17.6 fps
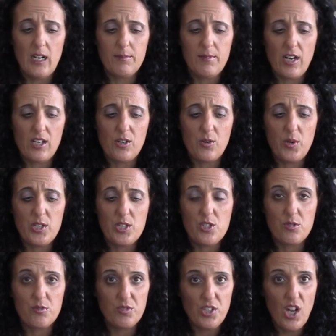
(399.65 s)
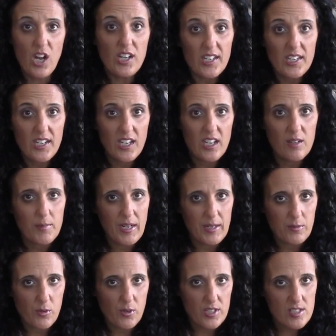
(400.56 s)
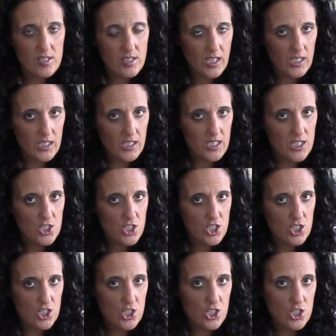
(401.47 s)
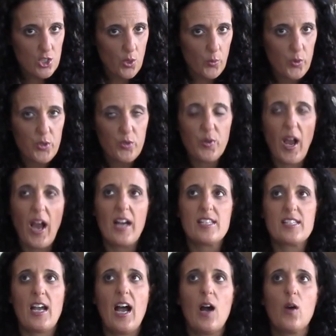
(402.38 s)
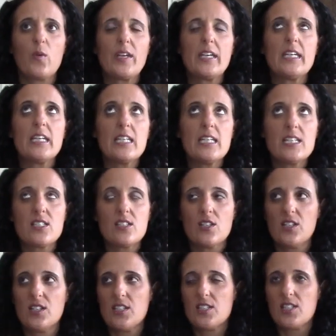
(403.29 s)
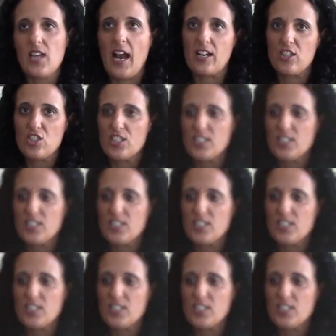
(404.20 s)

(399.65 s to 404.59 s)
I'm not going to log it in, but I'm going to scan it in just to show you guys how easy it is to actually